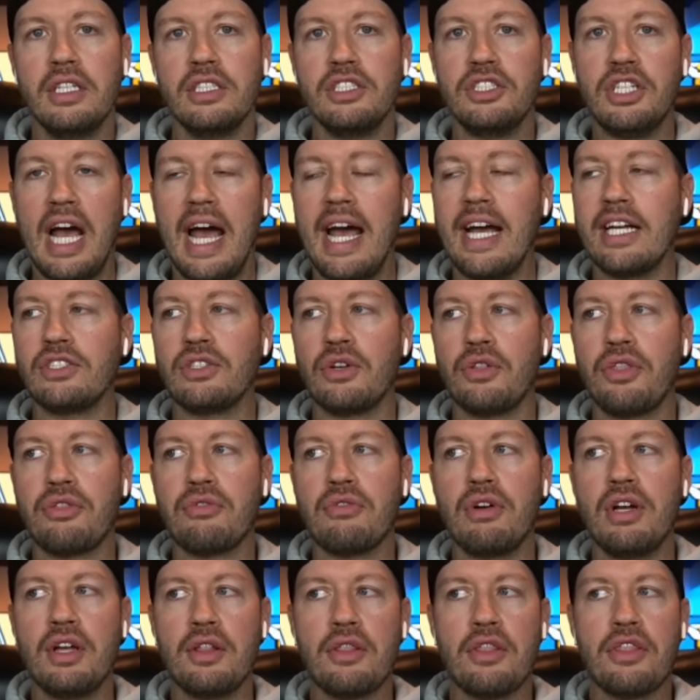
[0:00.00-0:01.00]
Jags are
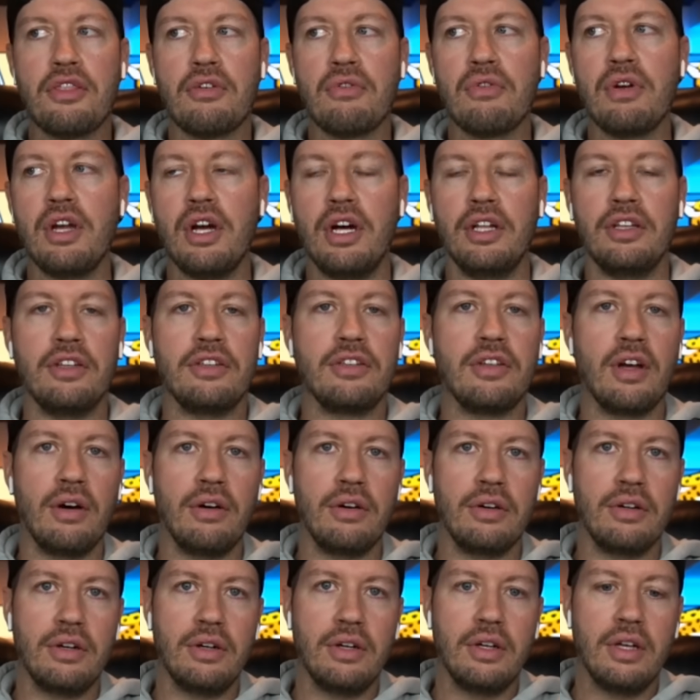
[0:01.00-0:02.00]
three and three on the
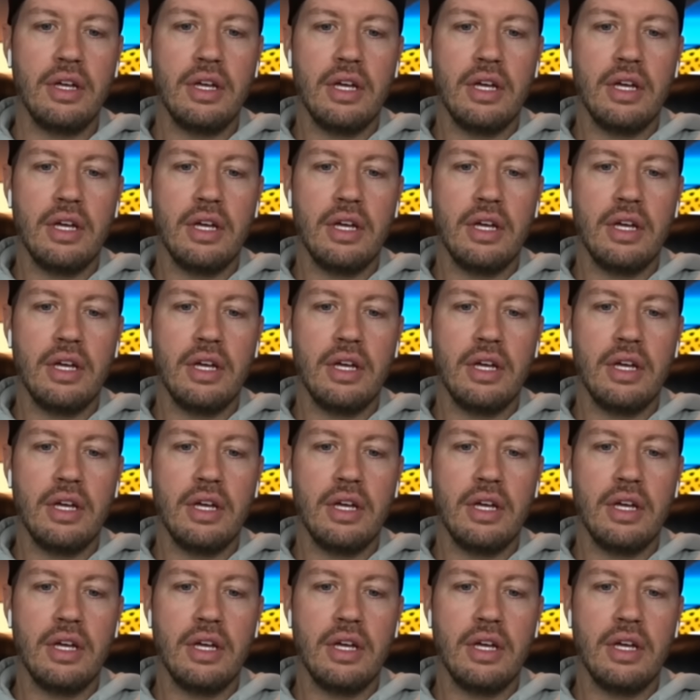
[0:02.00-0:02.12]
total.